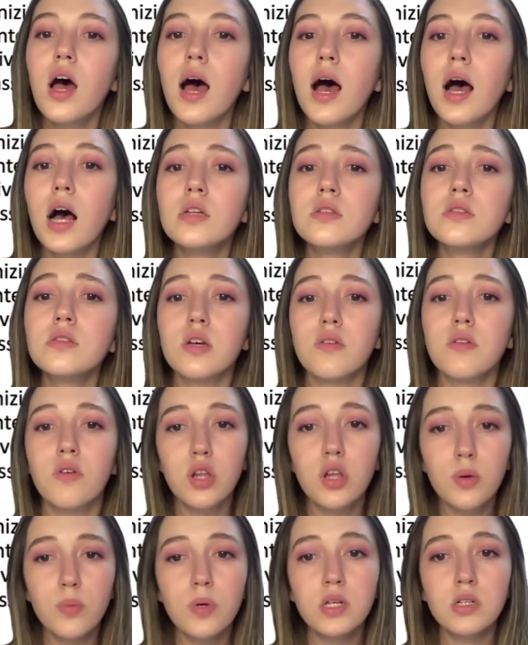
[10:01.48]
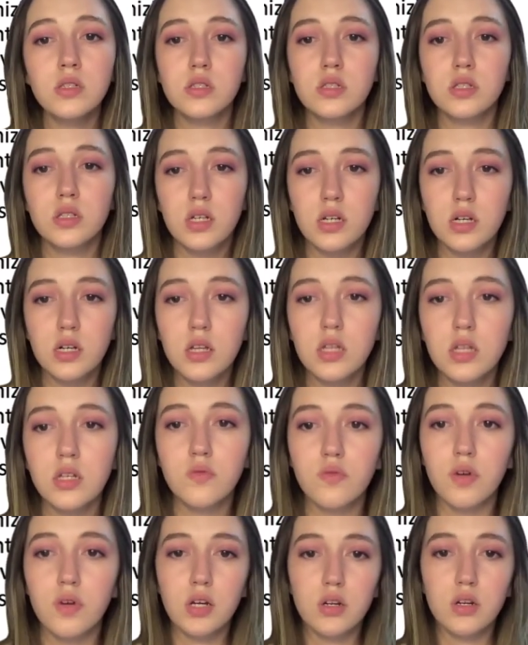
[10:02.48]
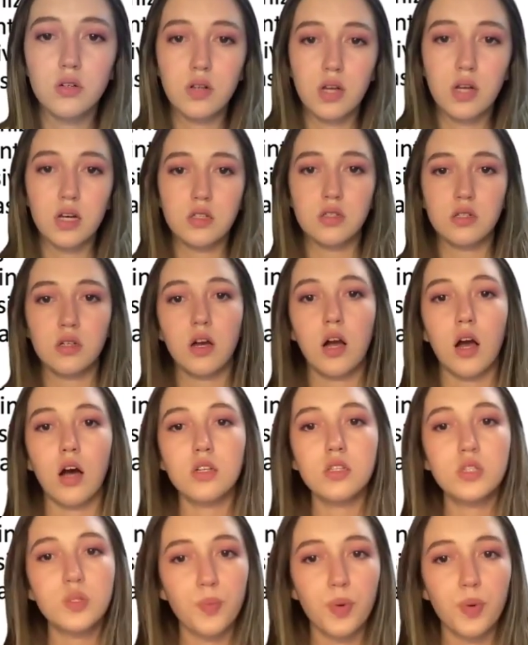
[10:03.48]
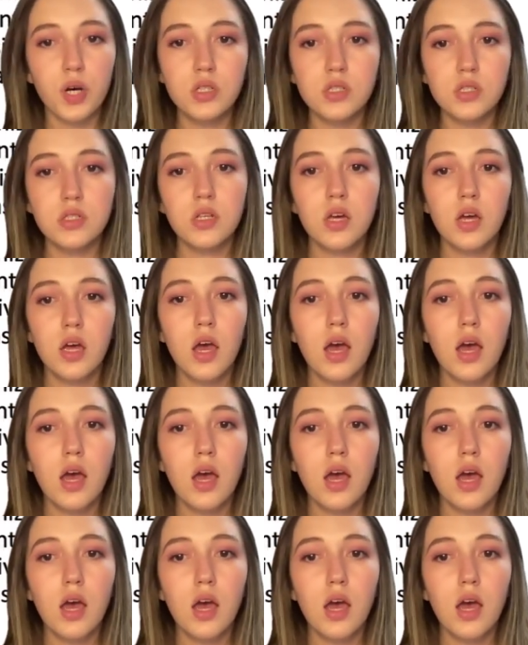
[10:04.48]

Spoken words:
And developing skill in recognizing hotspots